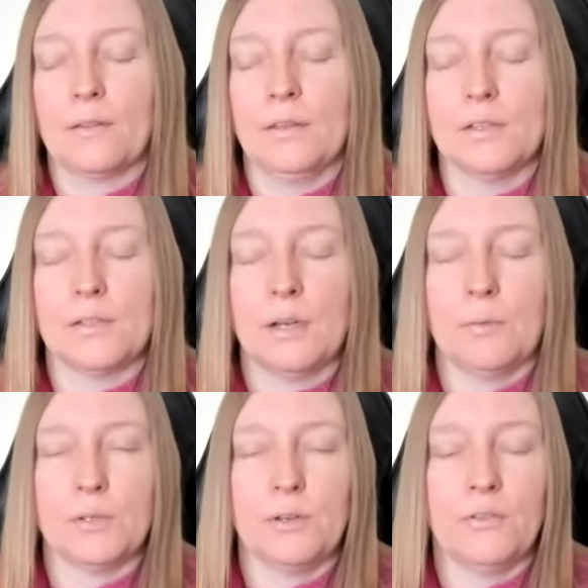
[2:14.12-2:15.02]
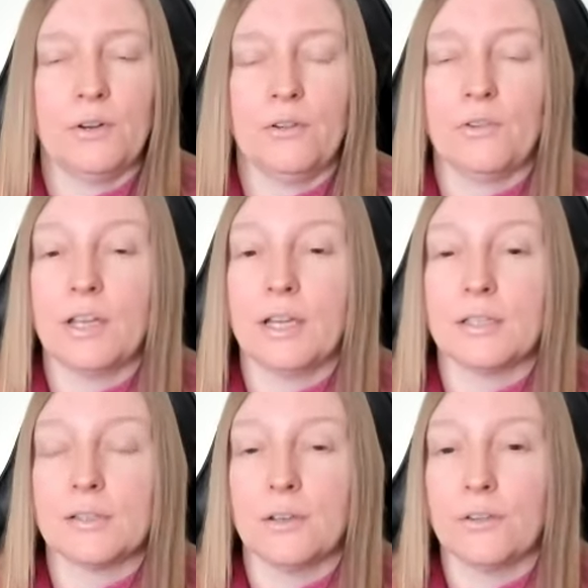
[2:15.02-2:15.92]
it just happens over and over again.
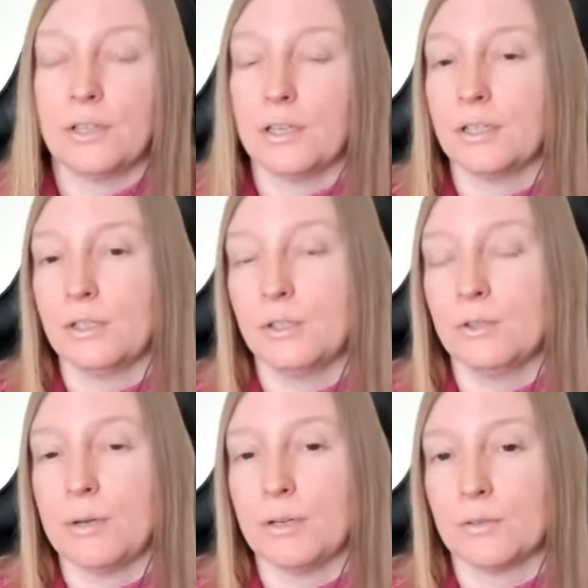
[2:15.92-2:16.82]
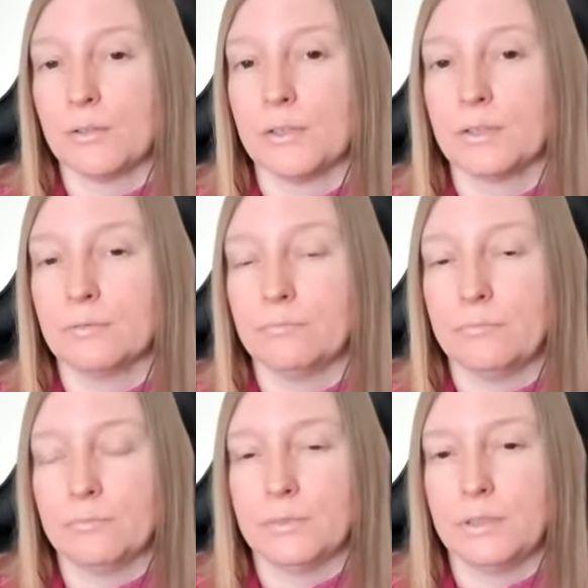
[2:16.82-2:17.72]
There's nothing I can do about it.
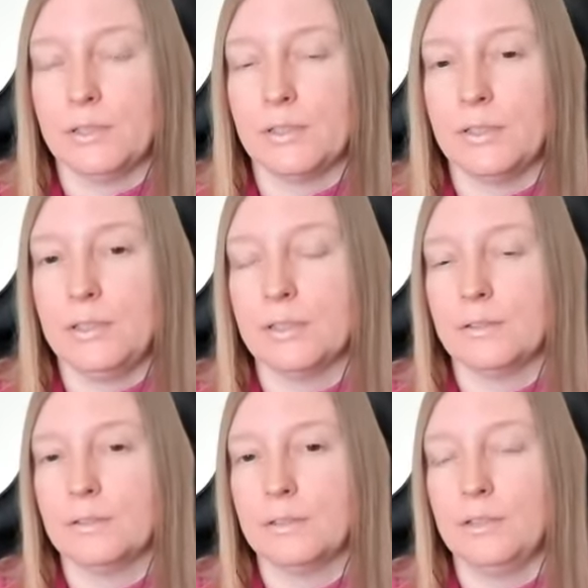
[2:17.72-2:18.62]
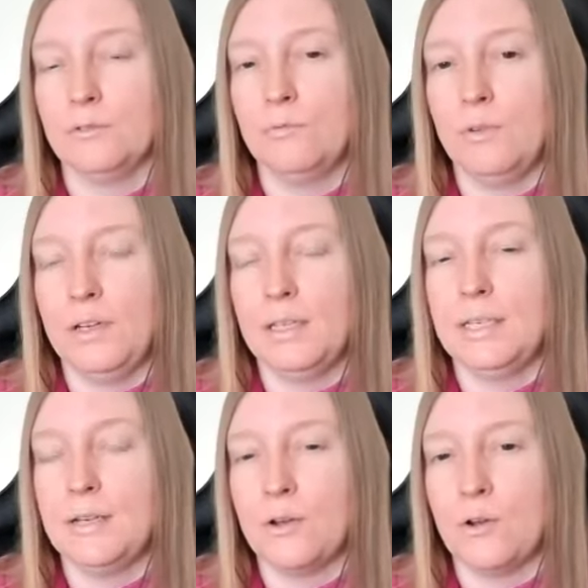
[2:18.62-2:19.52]
Can you see that? That you
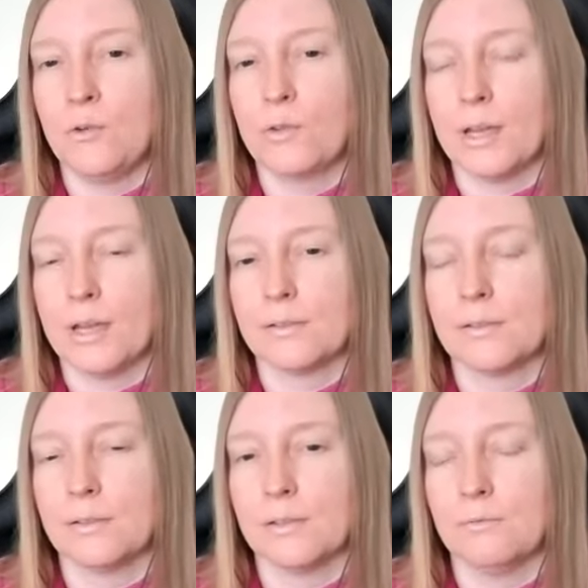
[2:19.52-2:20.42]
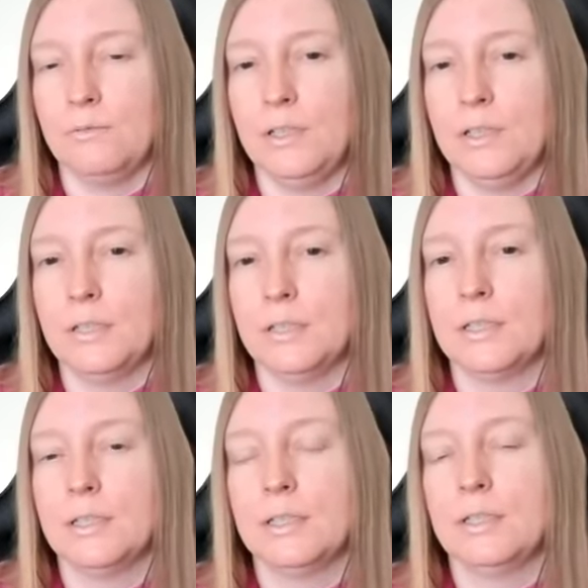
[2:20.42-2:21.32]
really know that. There's a real
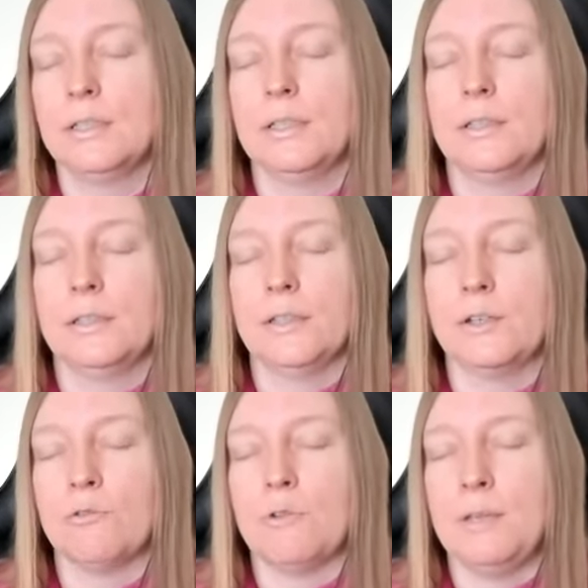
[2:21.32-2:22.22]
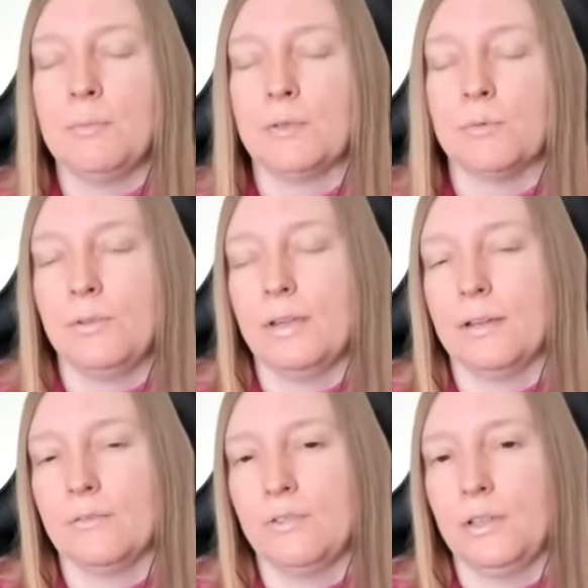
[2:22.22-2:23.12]
agreement with
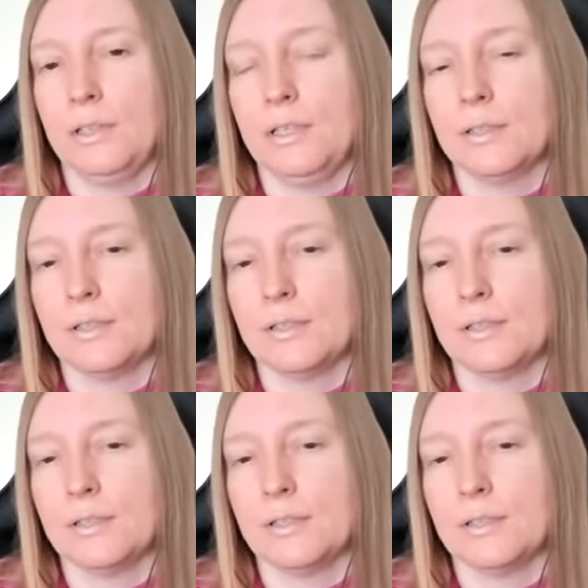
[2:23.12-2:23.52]
that feeling